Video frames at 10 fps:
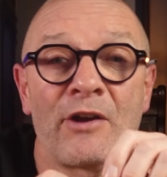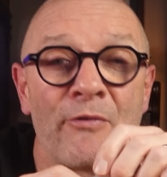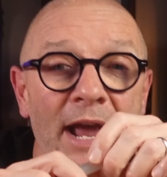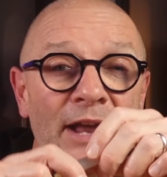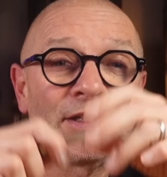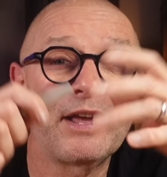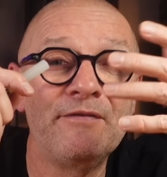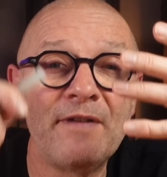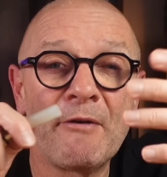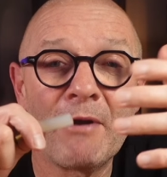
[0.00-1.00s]
creates a
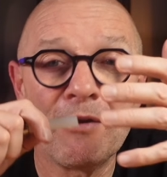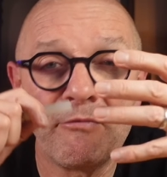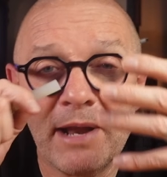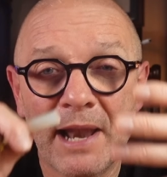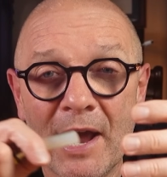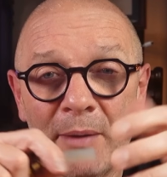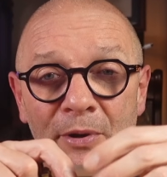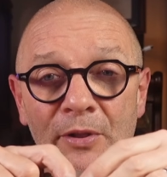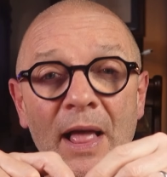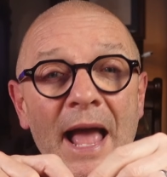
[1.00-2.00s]
very
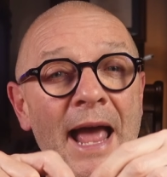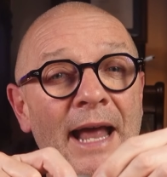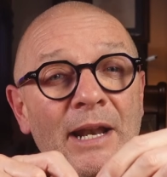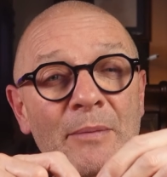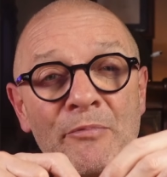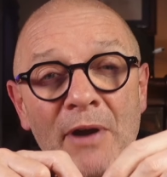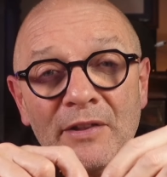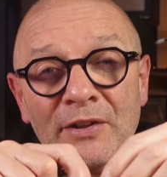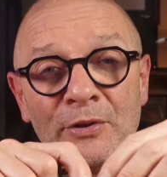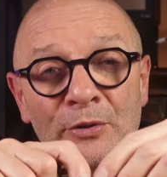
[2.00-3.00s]
reliable and
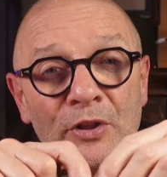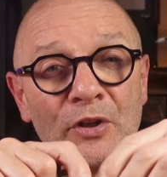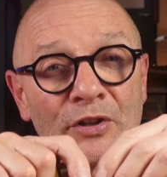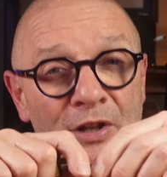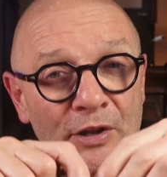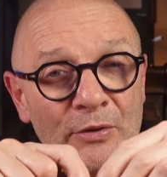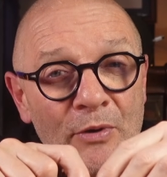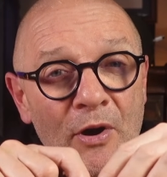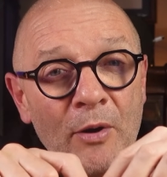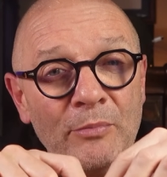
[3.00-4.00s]
practical glue
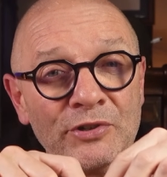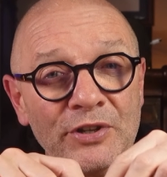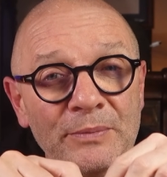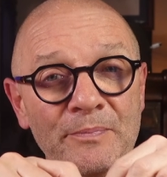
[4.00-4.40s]
option.